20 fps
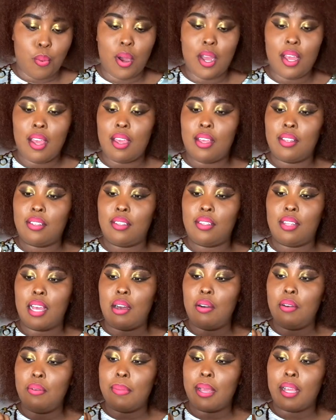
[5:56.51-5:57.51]
What is,
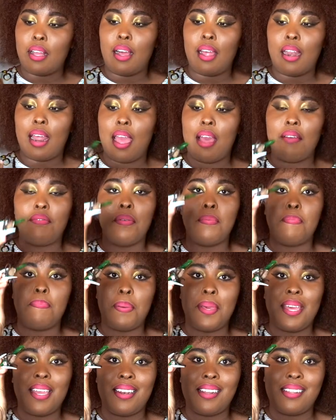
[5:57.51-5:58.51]
oh my god, I have a
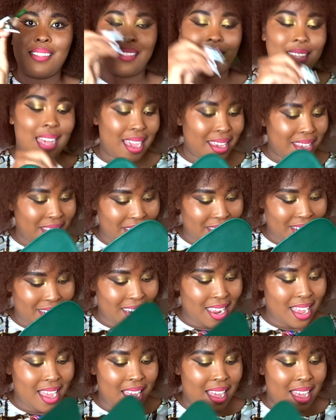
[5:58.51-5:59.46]
pin inside here.